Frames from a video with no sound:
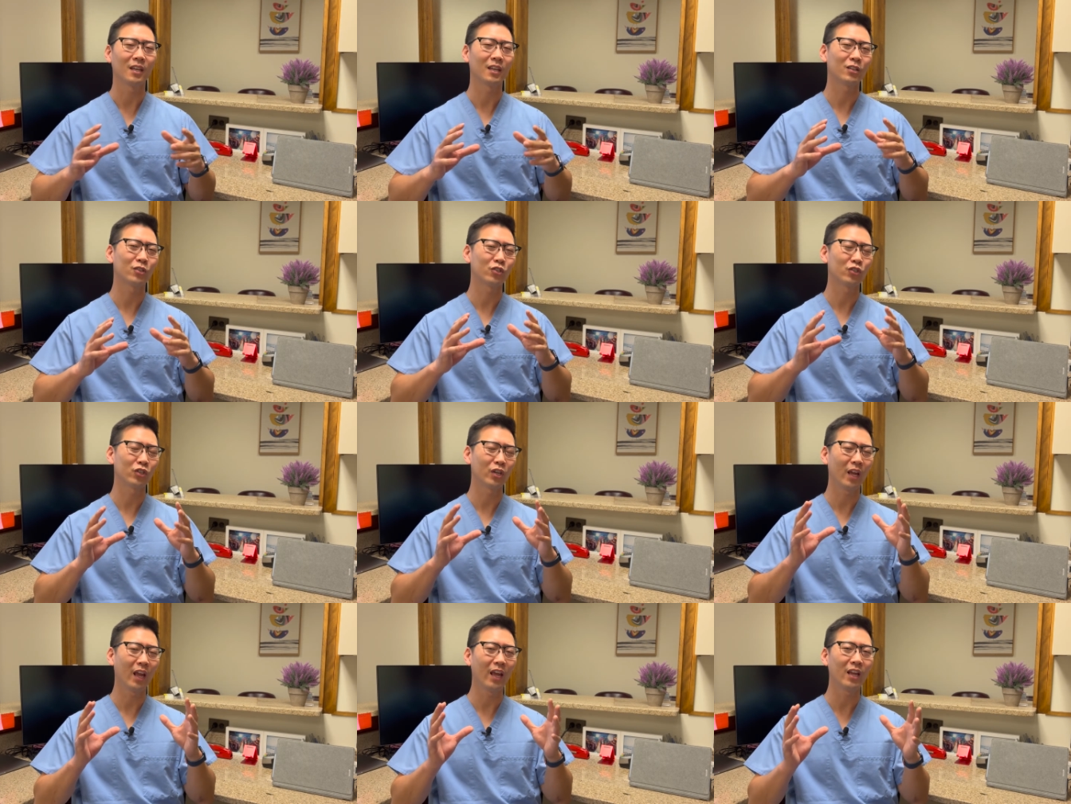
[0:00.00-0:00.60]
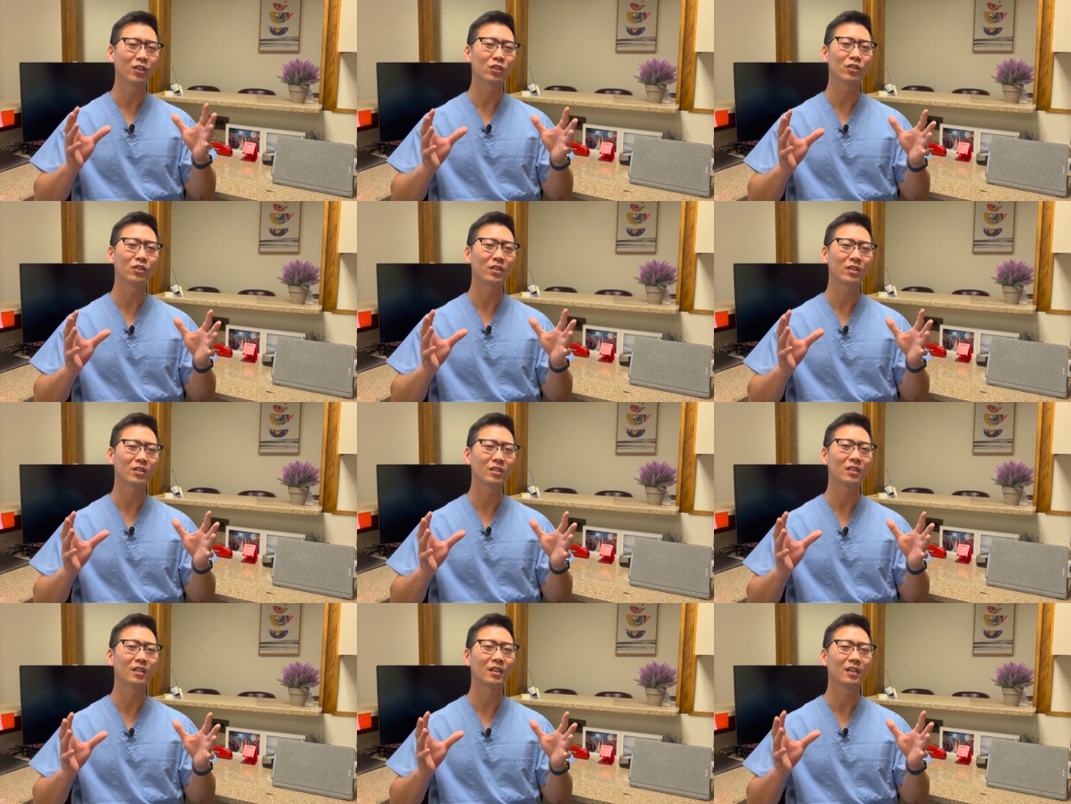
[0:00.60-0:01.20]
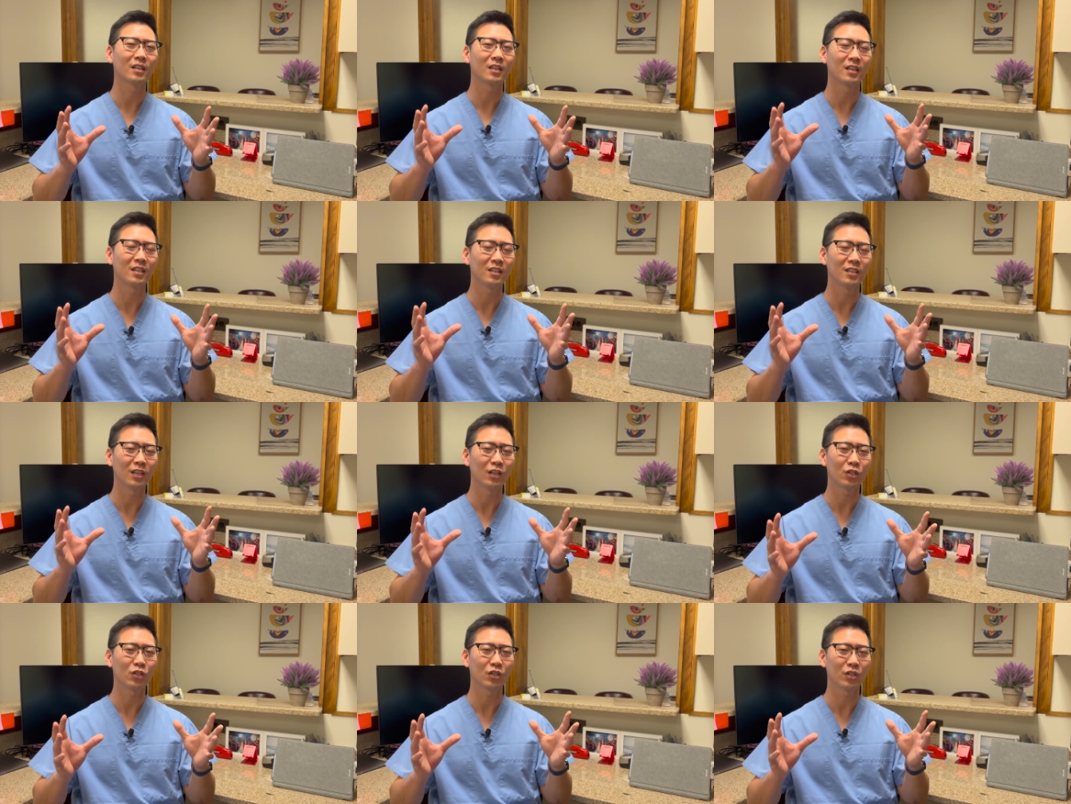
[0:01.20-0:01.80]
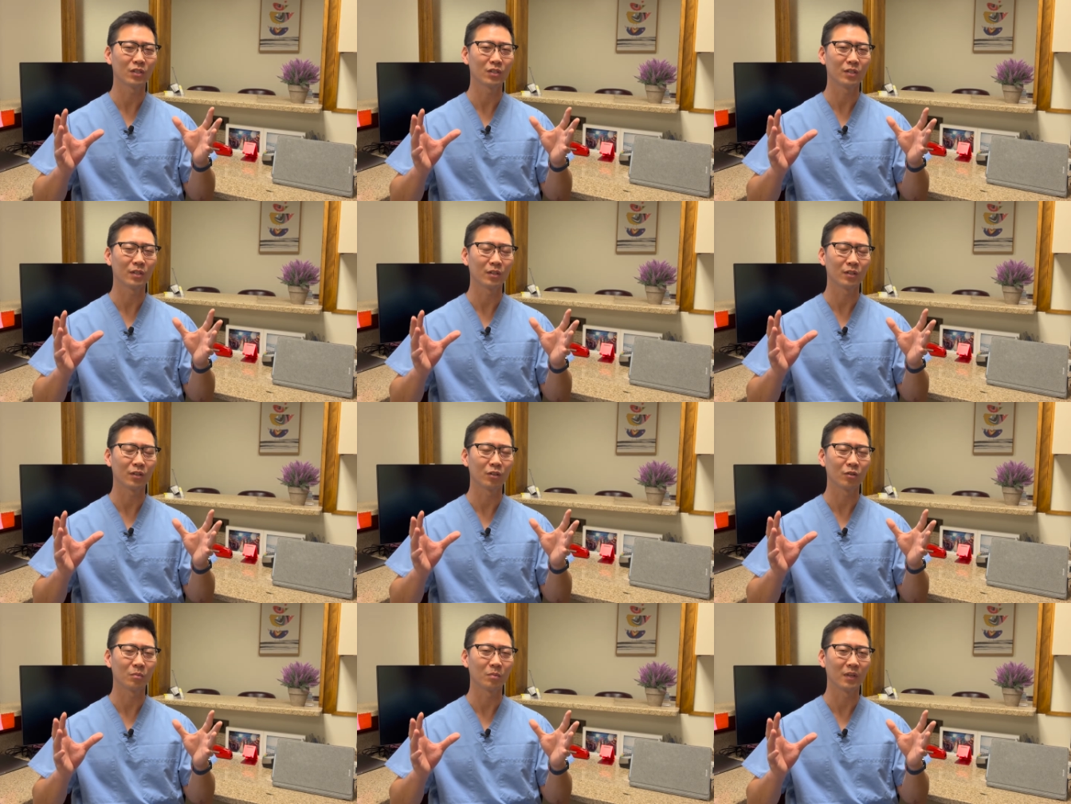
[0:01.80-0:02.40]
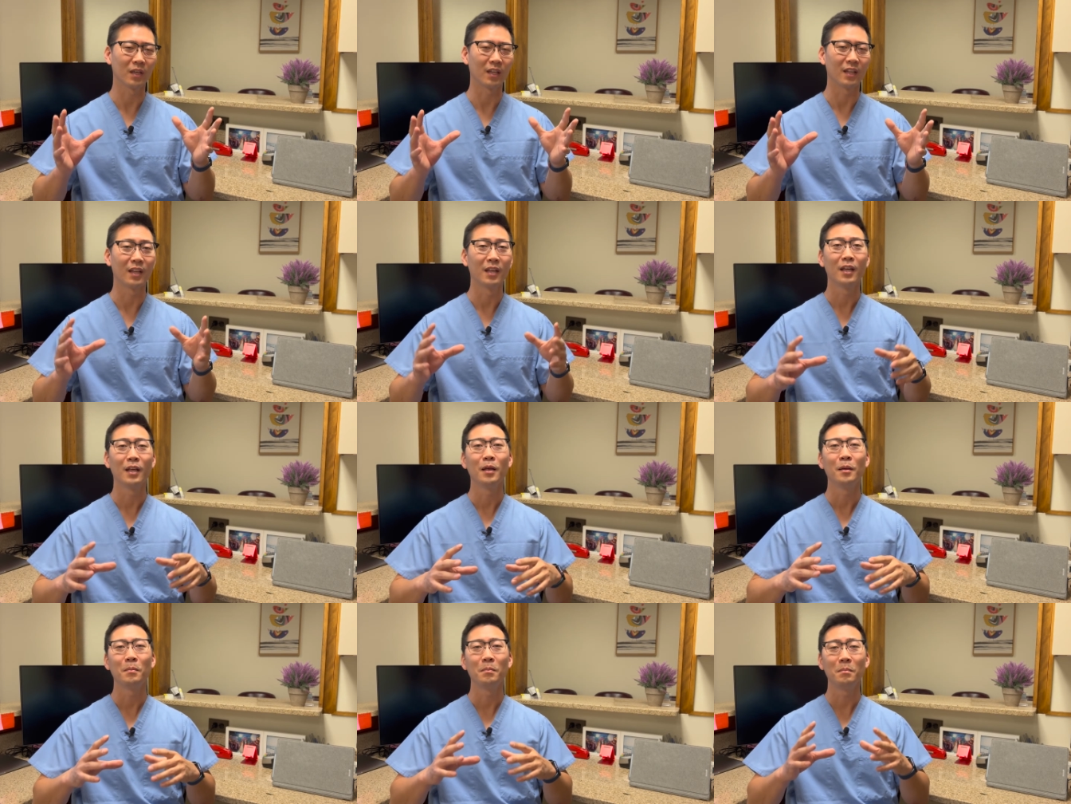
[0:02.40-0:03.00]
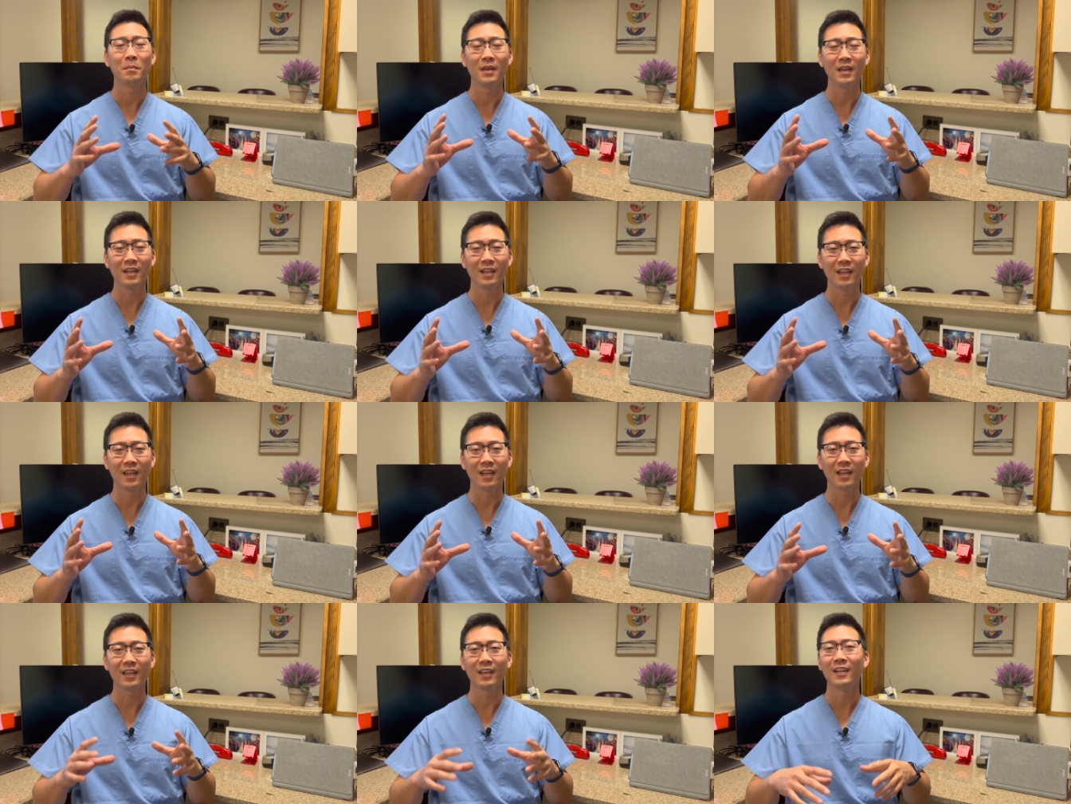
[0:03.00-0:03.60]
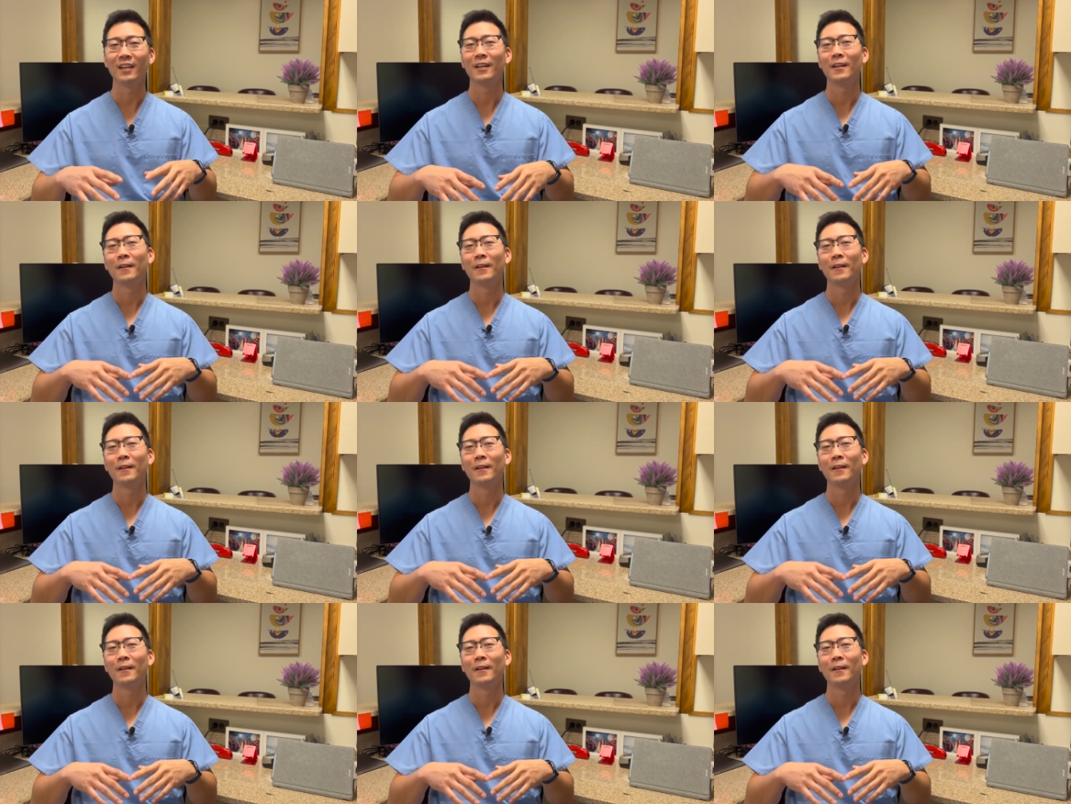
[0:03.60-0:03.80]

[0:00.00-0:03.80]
It changes the conditions a little bit, meaning